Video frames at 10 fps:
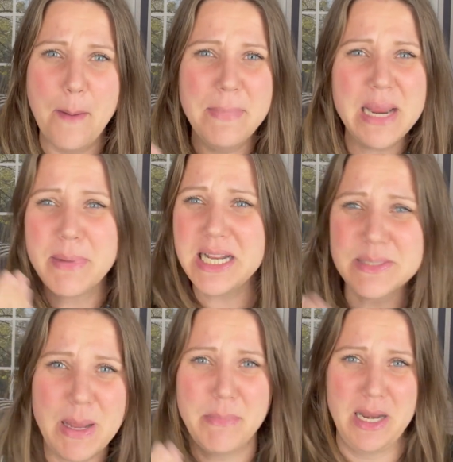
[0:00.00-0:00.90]
make money,
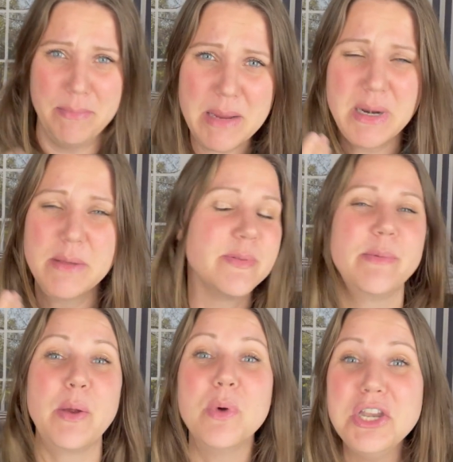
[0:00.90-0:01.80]
spend money, make money,
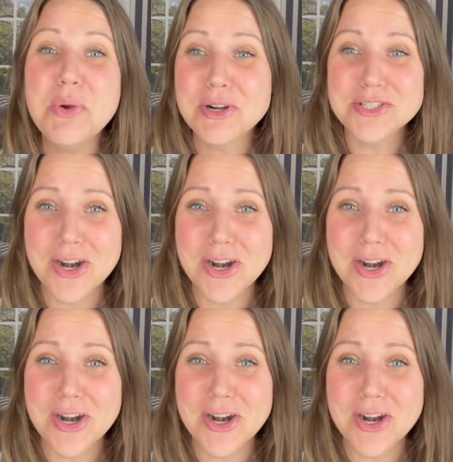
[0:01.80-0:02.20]
spend money. When you are